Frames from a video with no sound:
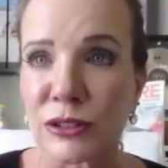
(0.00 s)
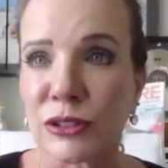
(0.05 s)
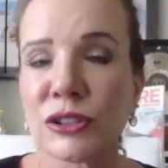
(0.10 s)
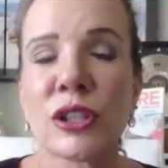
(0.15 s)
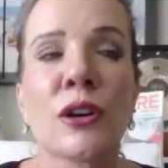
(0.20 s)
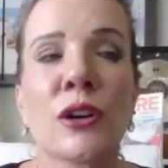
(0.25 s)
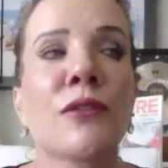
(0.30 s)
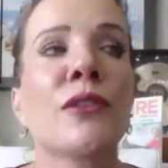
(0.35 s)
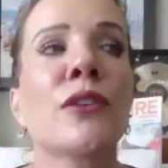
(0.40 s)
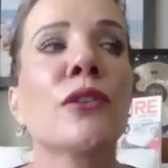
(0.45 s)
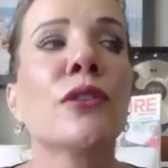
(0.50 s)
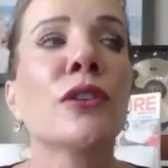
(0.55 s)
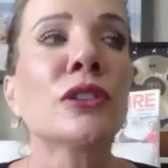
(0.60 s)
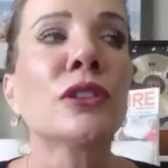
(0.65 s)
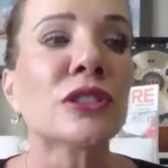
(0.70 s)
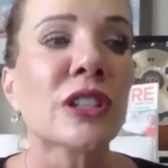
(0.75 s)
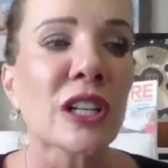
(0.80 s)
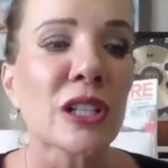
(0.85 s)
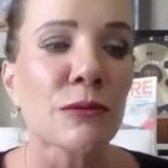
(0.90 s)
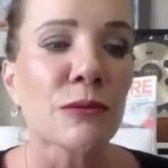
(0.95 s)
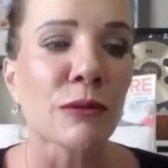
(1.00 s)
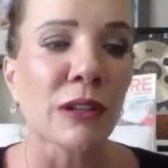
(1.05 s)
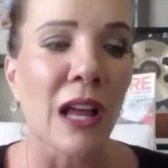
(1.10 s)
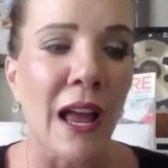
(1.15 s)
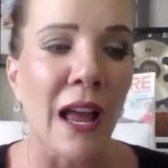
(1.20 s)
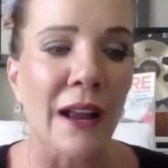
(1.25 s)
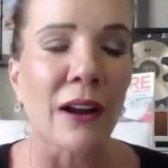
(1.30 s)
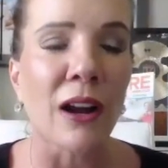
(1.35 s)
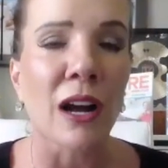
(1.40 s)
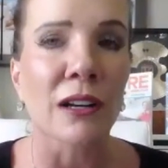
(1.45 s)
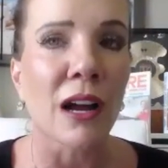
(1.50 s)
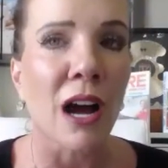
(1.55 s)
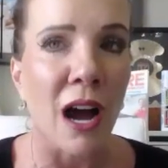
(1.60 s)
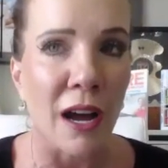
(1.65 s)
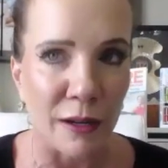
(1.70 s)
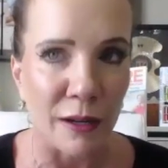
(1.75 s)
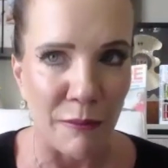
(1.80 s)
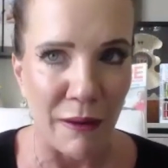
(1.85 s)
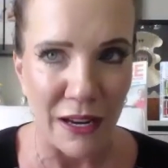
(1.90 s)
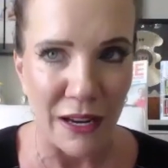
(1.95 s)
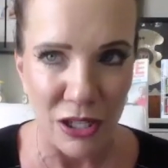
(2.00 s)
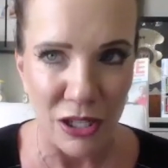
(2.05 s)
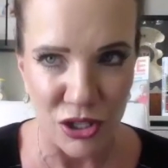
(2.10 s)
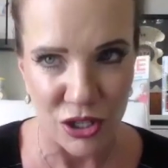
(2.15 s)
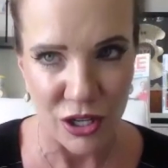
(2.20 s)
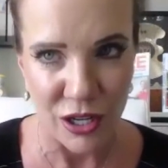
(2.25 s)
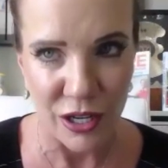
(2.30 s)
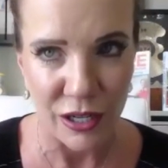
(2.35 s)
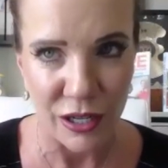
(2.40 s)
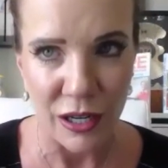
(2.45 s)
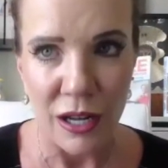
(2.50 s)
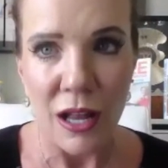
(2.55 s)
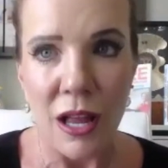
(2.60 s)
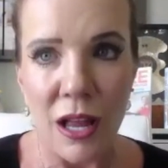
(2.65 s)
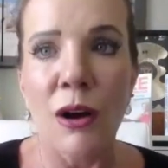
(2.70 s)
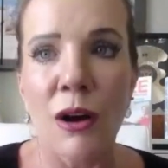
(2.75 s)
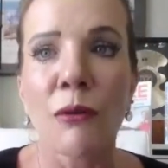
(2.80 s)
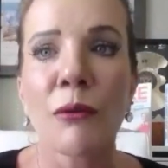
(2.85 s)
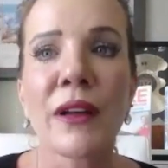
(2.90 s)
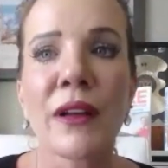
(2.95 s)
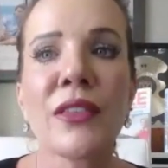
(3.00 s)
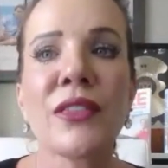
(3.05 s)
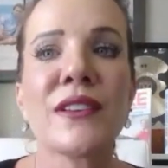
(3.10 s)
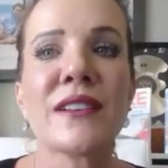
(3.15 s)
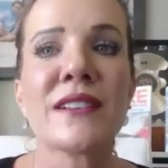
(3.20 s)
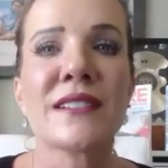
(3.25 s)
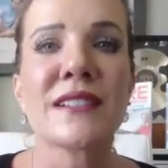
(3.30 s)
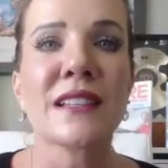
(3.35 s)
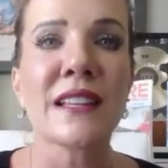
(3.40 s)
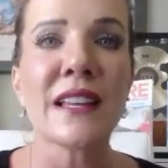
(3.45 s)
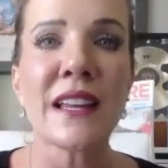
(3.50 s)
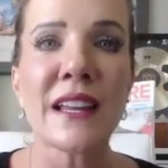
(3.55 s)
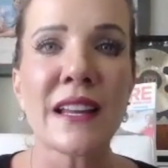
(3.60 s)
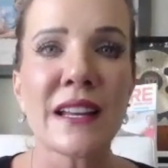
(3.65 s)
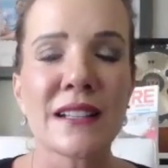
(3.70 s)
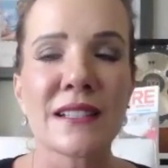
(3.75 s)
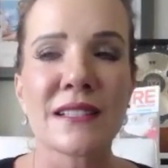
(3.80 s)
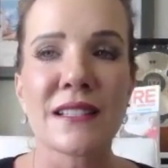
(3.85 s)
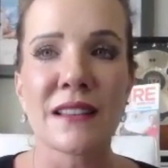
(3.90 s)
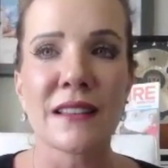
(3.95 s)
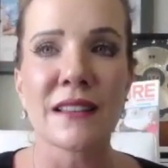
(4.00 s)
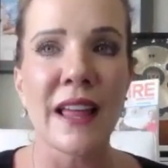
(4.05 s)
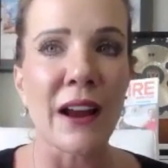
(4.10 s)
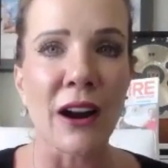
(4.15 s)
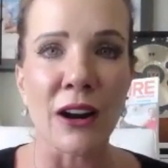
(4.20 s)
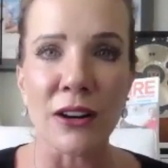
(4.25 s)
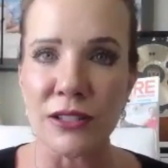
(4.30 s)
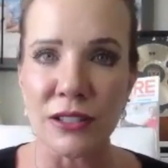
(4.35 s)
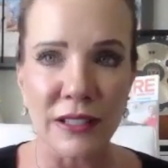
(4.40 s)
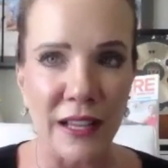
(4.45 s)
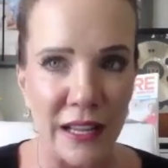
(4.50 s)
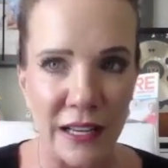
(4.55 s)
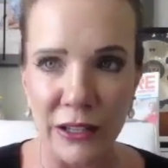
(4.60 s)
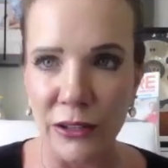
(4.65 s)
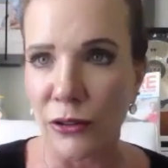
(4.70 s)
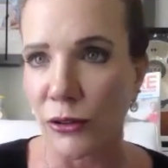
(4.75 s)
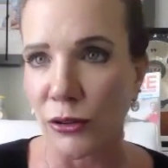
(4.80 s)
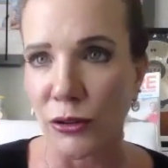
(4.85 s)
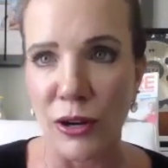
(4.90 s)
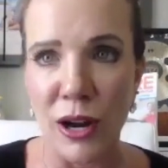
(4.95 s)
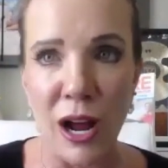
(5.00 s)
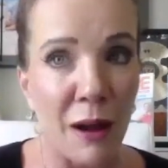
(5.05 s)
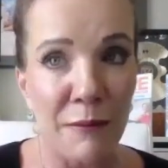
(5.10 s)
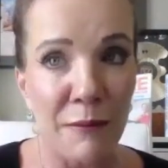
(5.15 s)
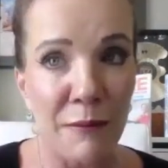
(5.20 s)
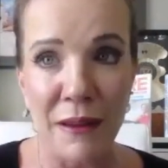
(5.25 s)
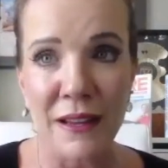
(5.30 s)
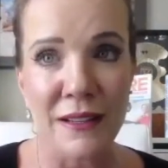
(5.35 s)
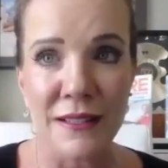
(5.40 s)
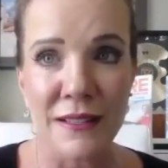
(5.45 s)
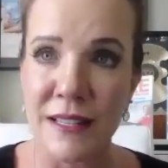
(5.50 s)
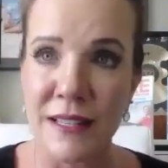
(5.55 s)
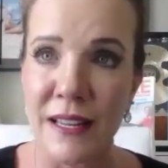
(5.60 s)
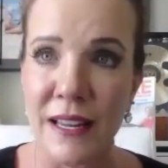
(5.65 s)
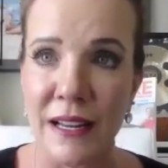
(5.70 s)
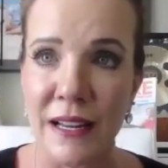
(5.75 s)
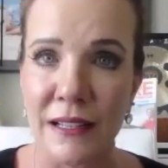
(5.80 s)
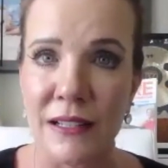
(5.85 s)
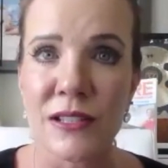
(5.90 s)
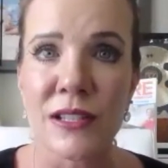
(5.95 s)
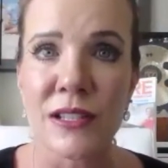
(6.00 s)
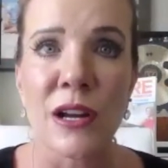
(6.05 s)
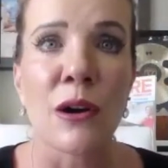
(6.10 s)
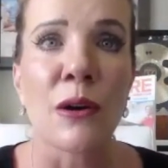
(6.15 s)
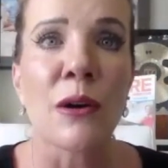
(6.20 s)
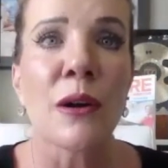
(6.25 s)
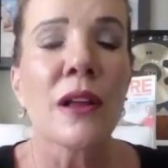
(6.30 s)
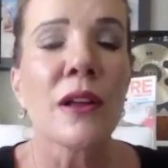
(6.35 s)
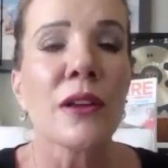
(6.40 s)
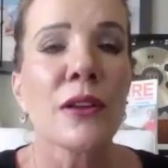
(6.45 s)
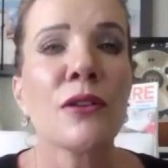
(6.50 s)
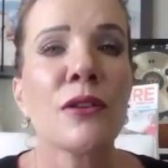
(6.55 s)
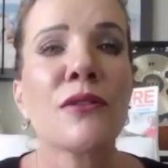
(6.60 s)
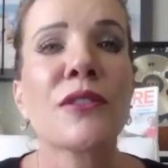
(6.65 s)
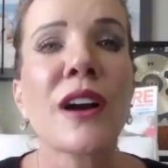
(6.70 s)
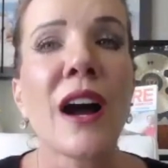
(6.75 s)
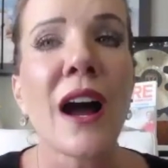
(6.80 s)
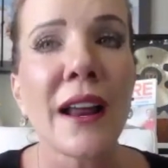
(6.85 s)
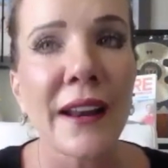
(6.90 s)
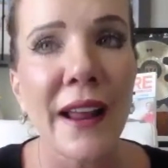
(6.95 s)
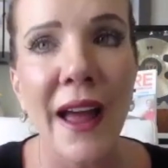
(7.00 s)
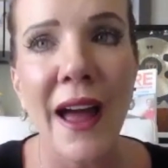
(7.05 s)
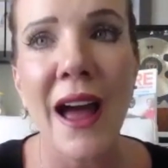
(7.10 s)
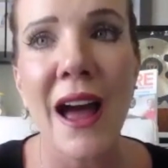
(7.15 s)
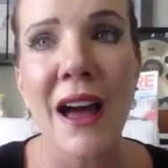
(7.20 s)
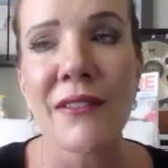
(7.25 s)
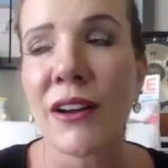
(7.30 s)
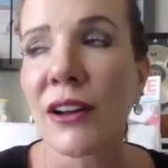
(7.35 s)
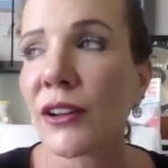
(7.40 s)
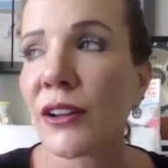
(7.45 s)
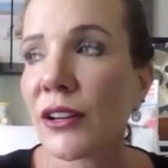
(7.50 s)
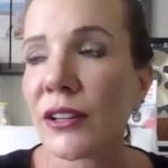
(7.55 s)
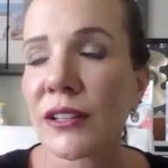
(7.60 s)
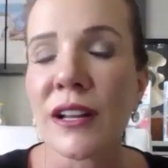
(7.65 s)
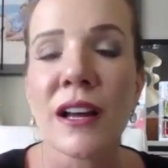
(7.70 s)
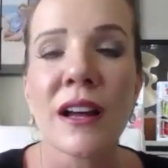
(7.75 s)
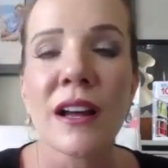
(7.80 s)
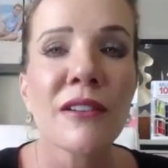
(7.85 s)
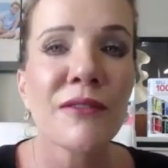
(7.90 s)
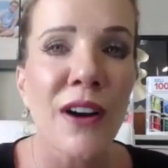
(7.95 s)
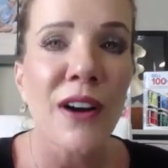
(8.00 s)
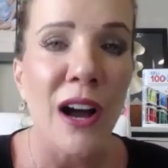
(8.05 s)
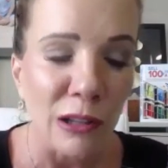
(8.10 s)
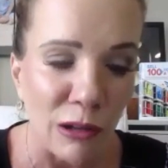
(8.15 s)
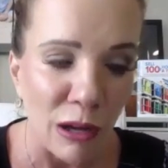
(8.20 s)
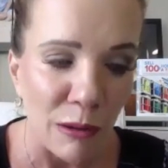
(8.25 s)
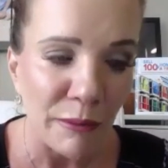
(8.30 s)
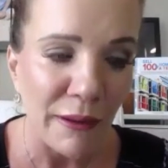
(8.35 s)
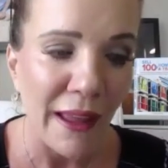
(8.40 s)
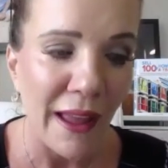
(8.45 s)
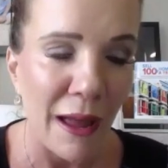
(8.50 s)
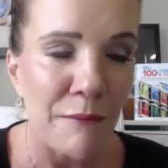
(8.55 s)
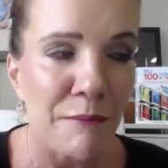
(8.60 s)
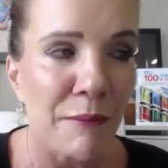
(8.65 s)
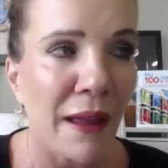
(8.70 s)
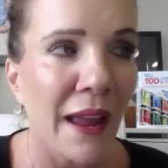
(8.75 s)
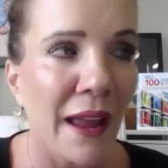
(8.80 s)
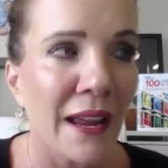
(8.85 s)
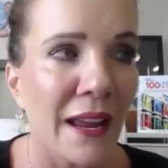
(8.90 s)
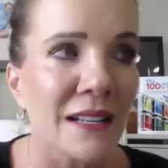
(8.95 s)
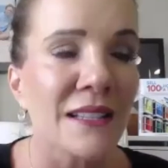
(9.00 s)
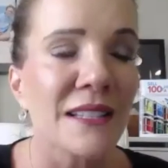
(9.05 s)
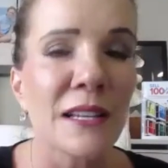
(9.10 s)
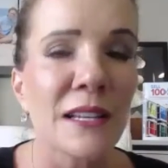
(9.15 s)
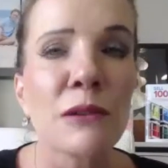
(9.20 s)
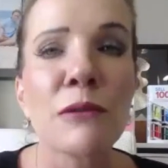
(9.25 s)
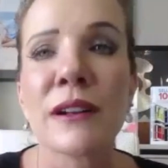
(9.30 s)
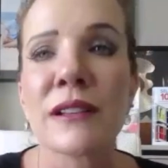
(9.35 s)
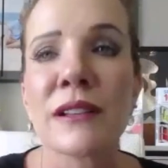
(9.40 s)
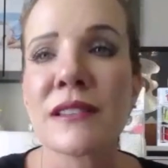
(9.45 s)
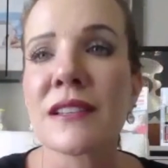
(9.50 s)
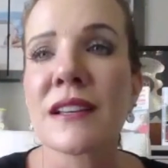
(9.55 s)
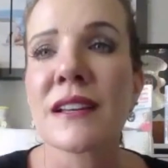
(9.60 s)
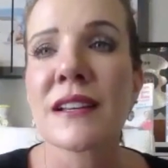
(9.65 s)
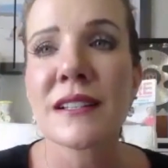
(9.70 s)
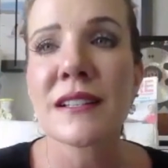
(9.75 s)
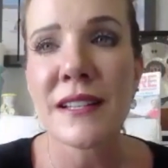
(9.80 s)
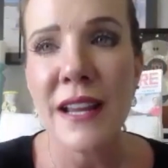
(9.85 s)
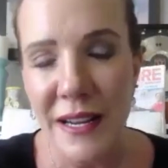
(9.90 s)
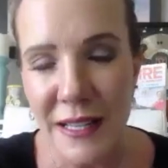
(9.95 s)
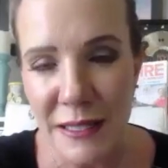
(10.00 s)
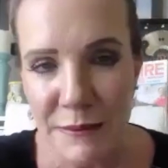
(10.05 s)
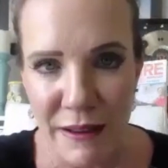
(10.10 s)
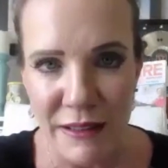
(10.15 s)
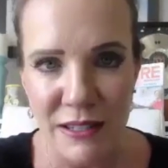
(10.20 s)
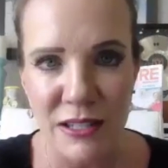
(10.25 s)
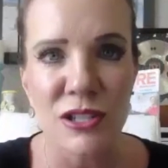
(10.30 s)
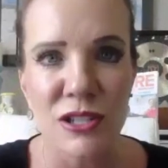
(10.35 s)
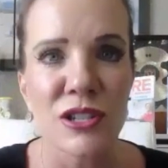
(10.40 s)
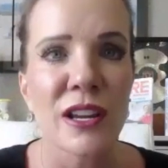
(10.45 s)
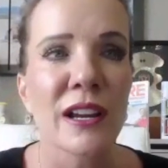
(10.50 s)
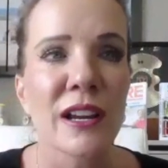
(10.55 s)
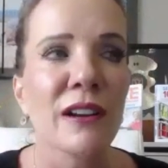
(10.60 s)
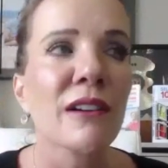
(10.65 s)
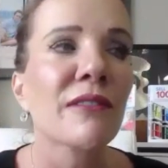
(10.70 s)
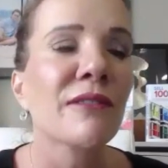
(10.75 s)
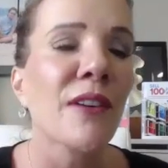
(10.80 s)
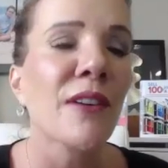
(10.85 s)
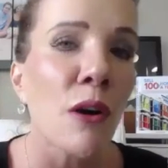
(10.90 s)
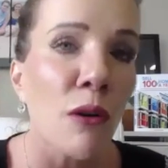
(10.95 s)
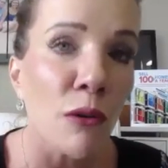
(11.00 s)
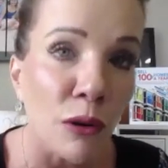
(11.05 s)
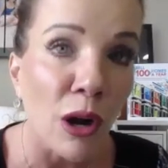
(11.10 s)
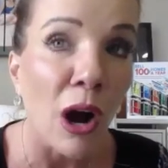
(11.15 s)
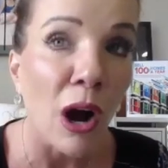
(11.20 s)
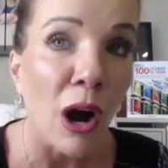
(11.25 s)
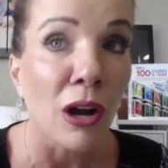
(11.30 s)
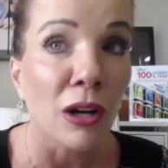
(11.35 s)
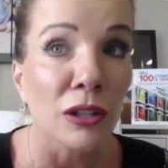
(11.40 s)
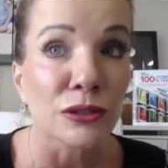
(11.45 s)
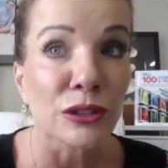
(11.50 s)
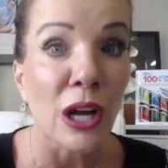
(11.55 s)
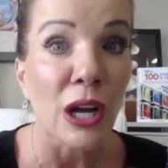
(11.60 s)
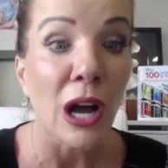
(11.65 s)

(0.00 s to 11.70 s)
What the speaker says: So if you're just relying on automation with these leads, they are deleting you. You're not being seen. So you've got to have a good follow-up campaign and sequence, text messaging, phone calls.